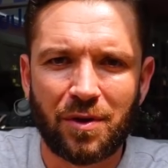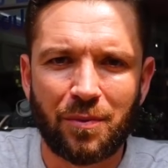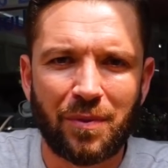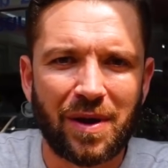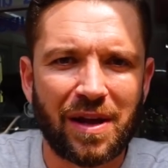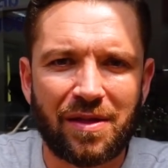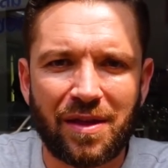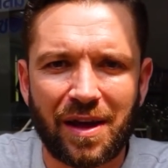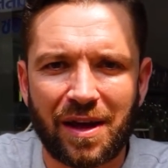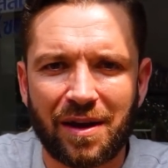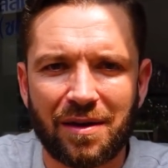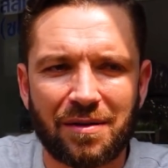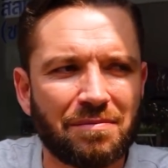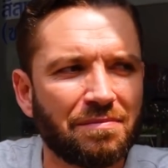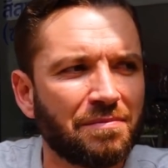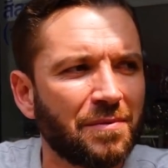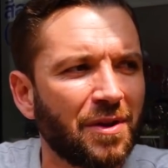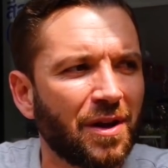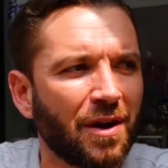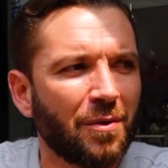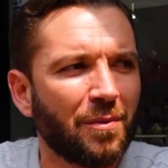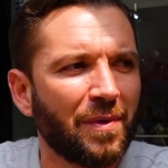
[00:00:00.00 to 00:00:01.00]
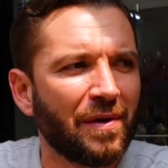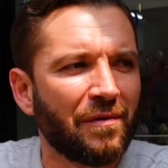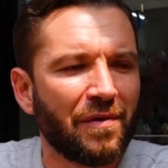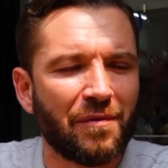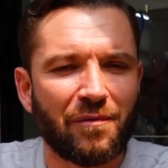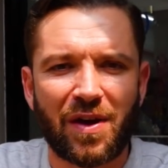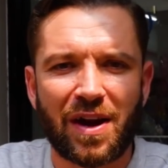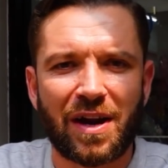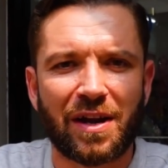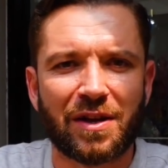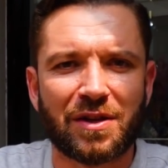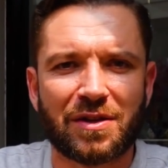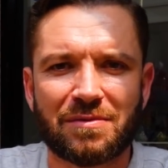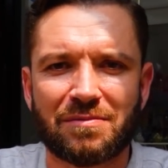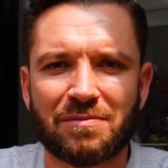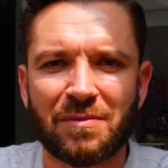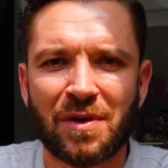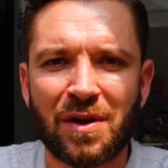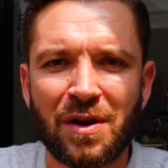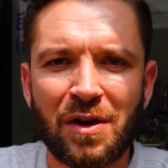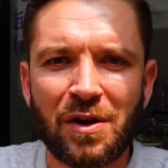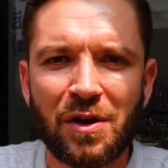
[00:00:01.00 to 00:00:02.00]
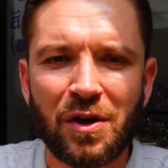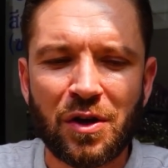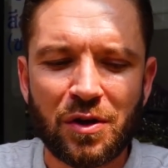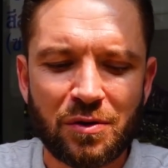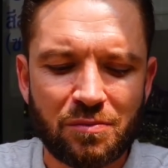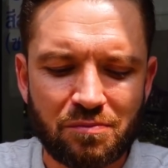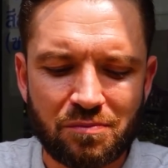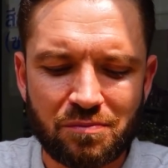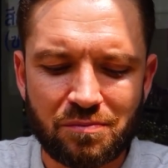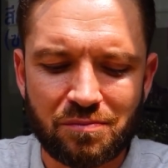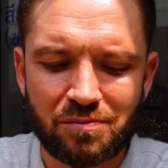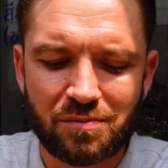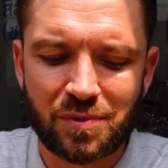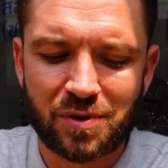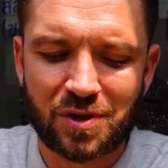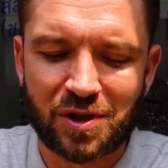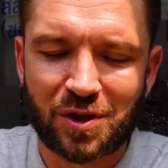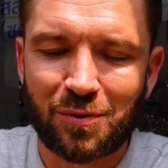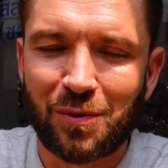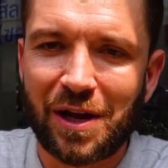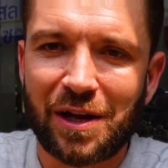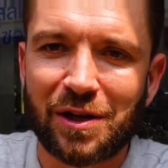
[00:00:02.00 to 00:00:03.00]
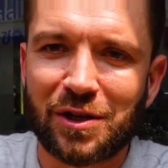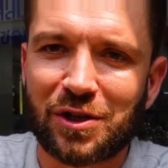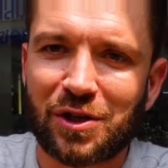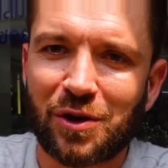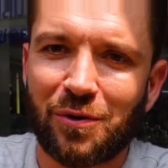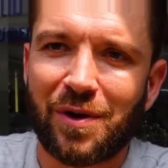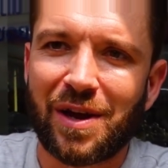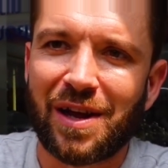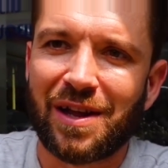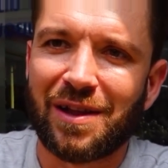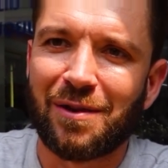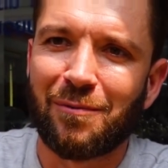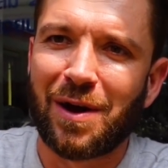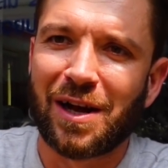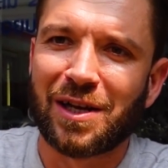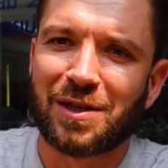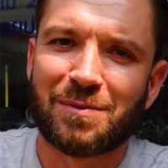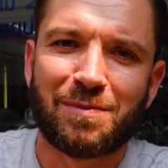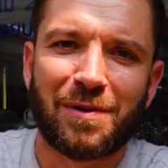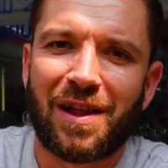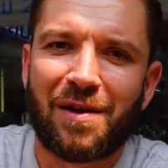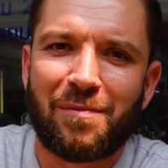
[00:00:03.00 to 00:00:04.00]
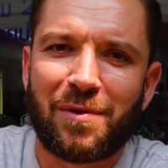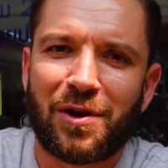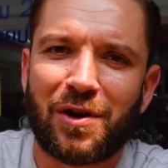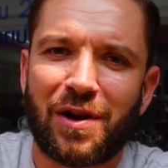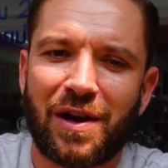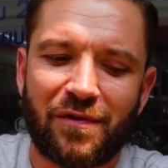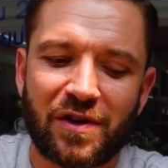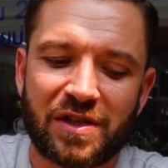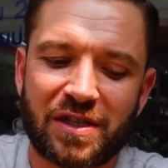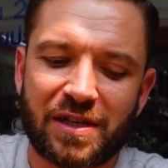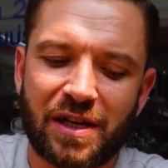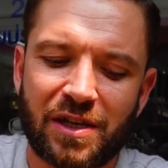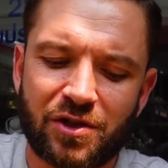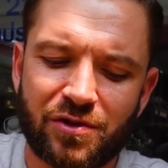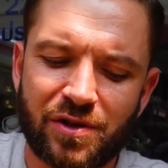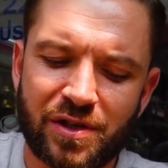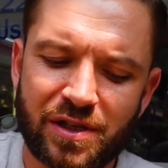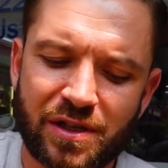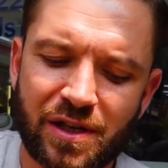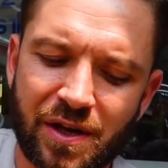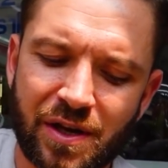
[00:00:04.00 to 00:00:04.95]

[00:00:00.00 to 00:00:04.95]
that we think, you know, we've invented. Sweet and salty in the West, but they've been doing it for centuries.